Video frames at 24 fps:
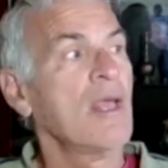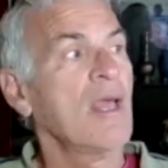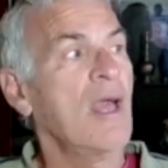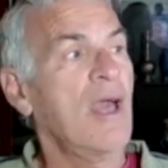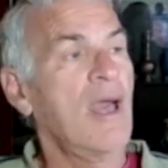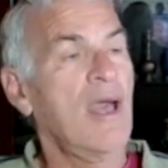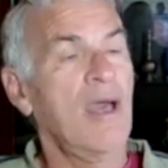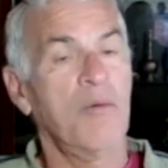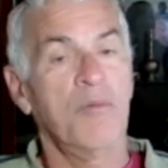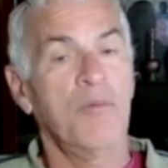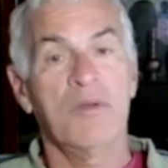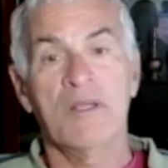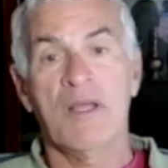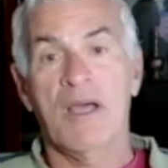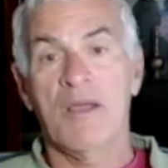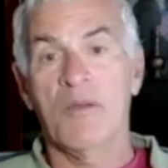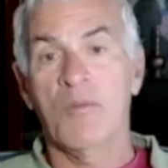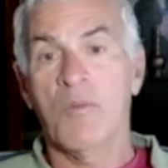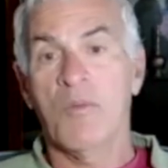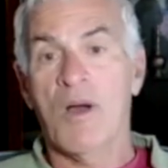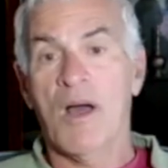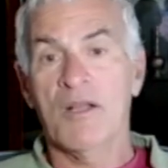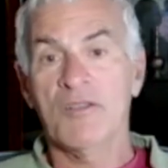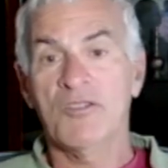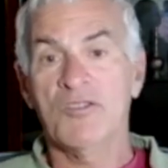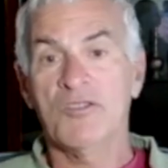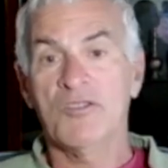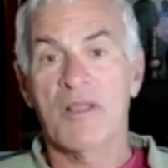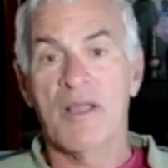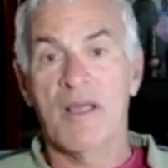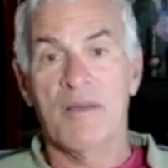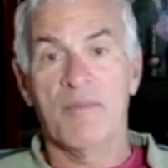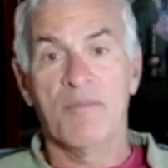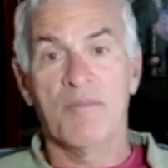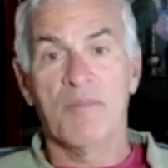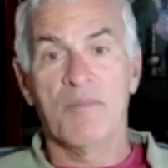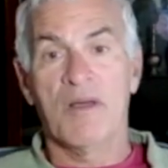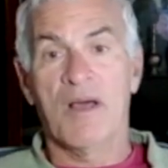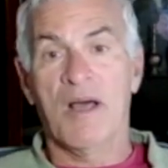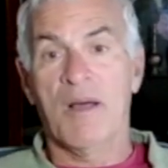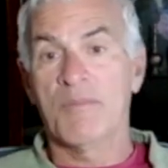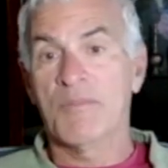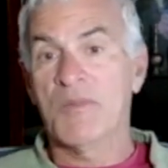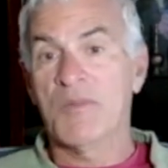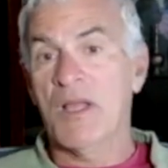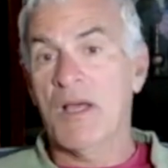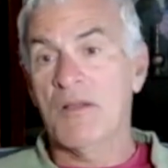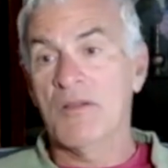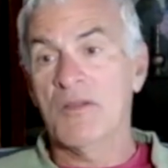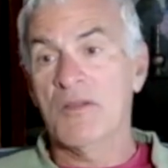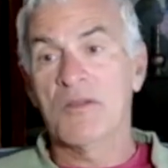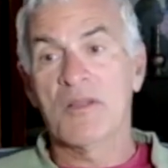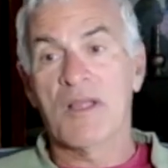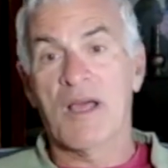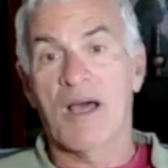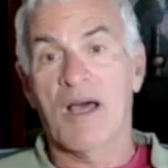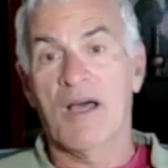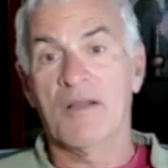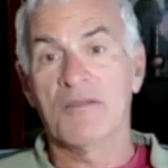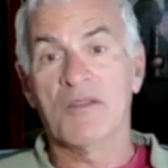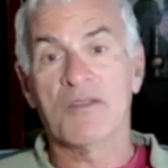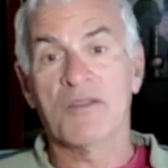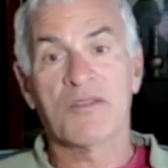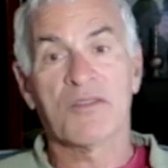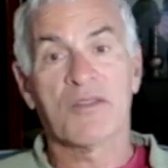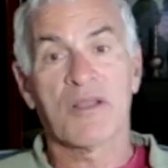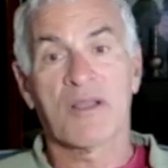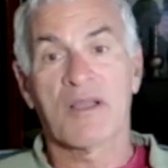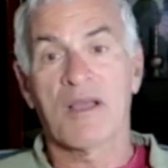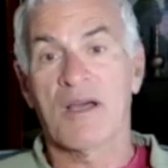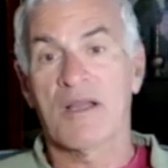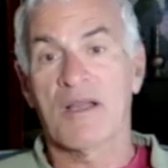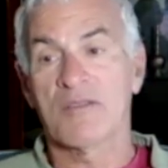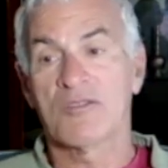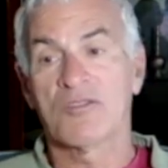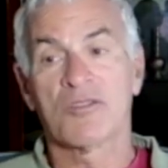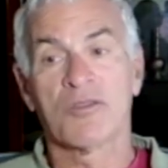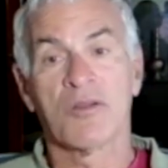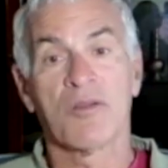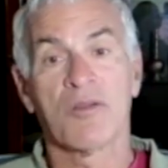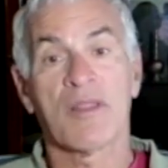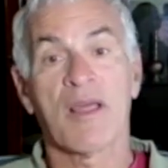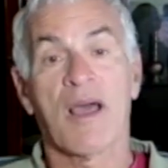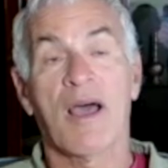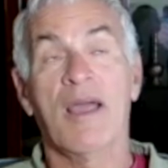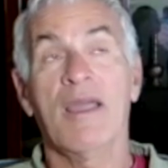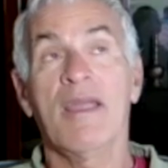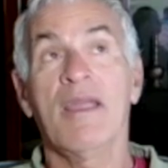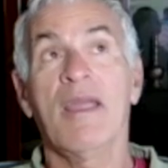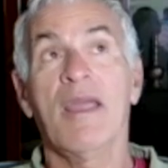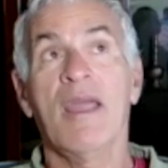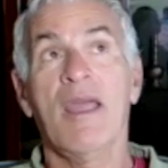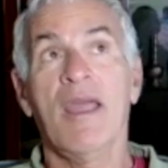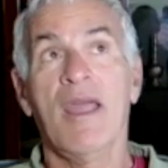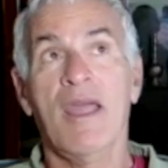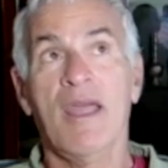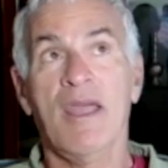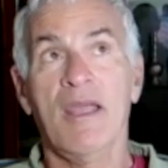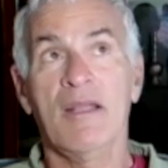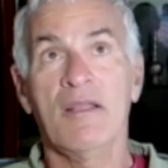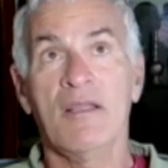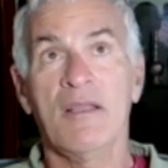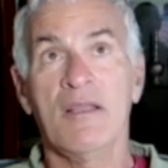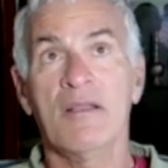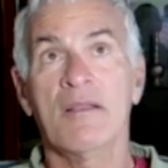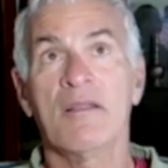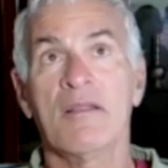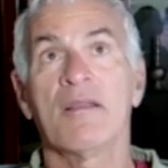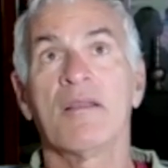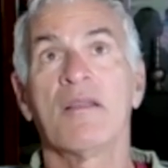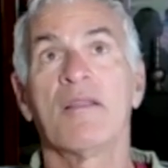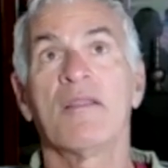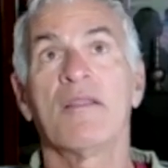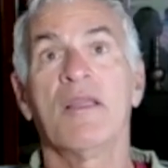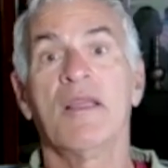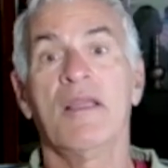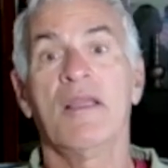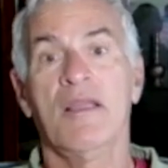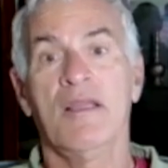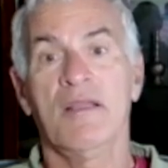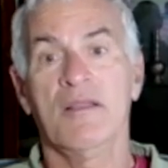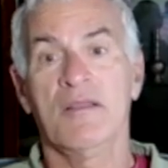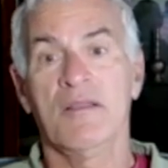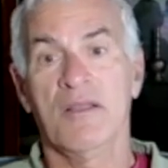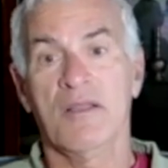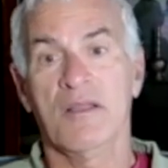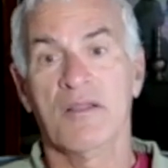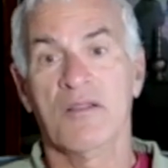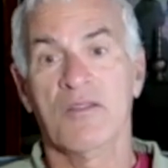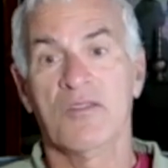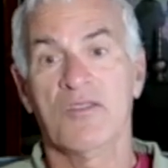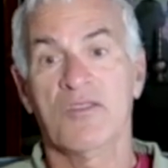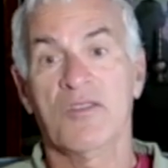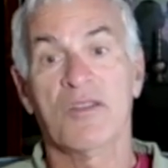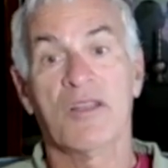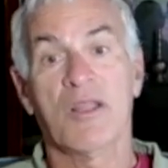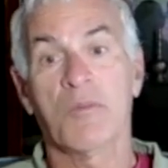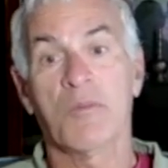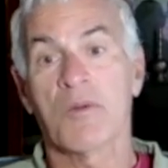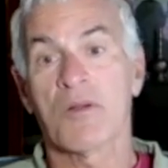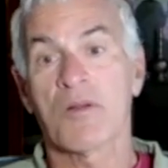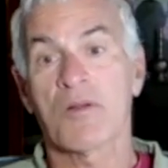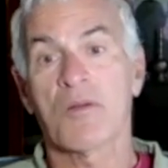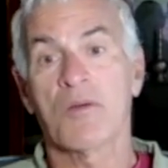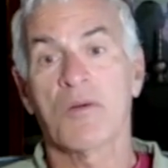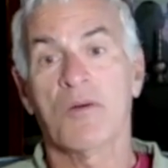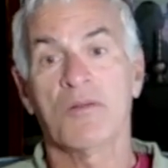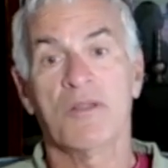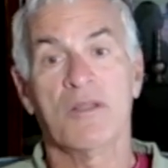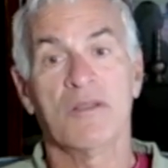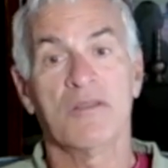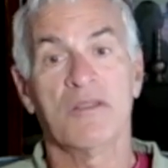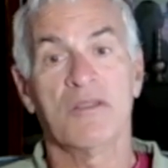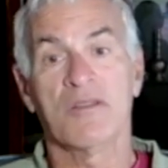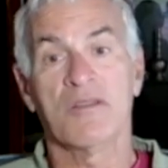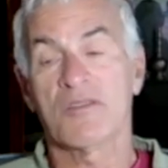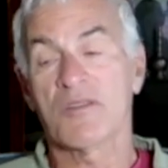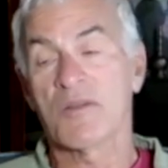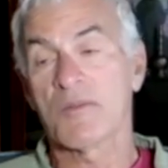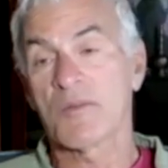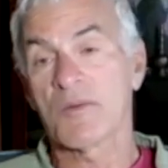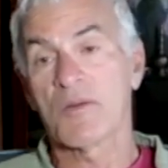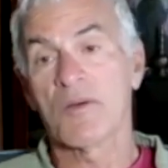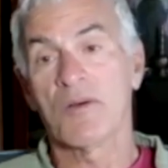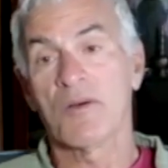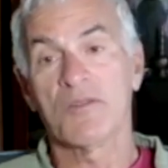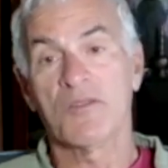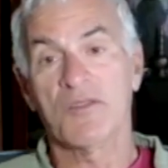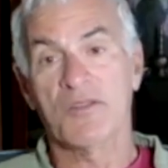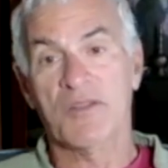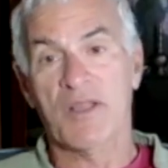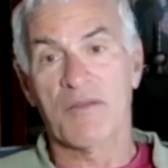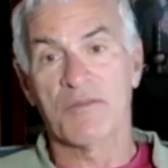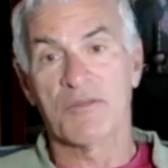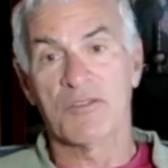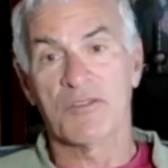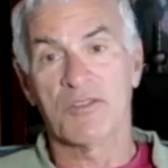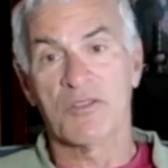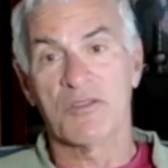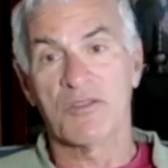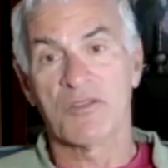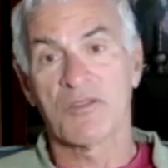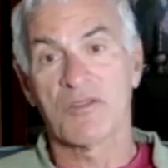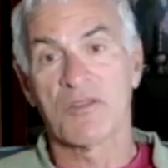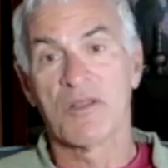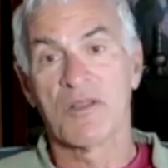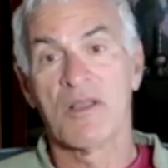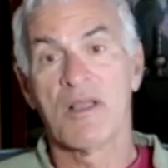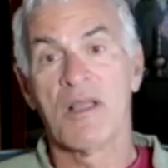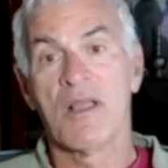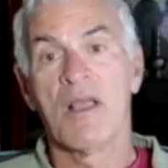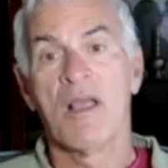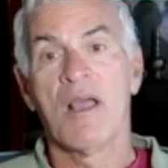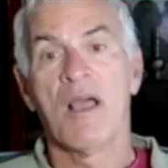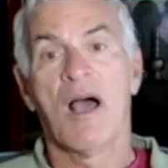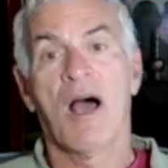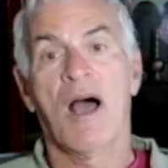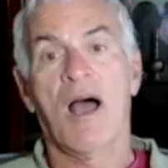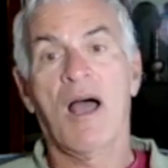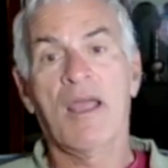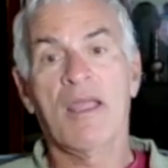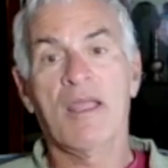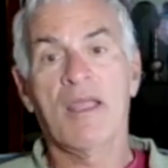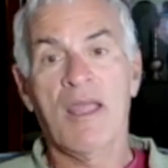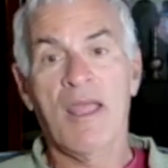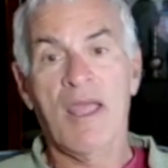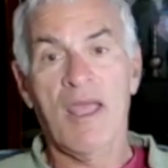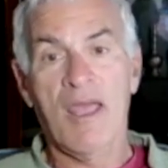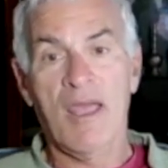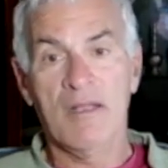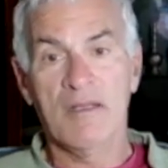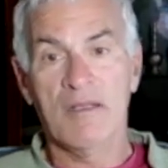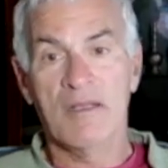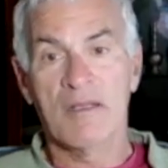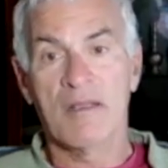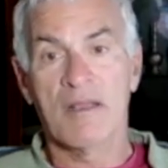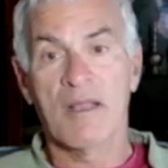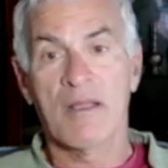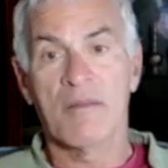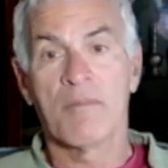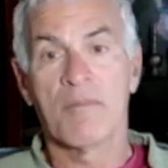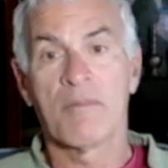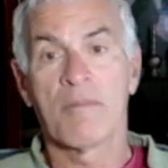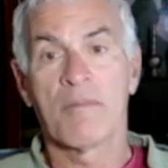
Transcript: And when I watched them, I'm telling you the honest to God truth, I hated the Indians. And they weren't called Indians, they were called savages. I hated them.